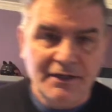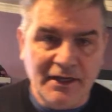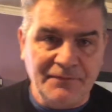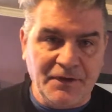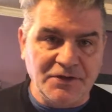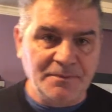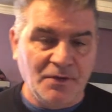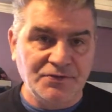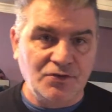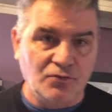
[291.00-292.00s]
if they're
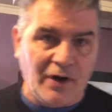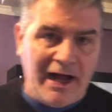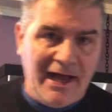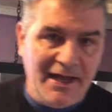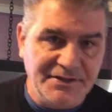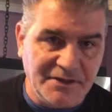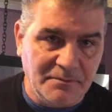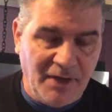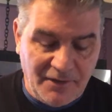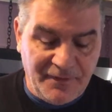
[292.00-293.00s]
supposed to rise
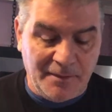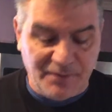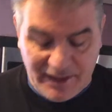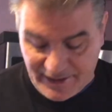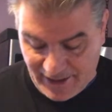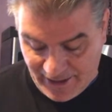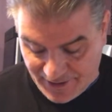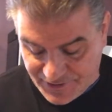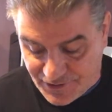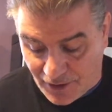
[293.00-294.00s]
and puff up like a
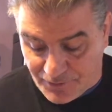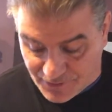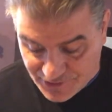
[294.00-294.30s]
Southern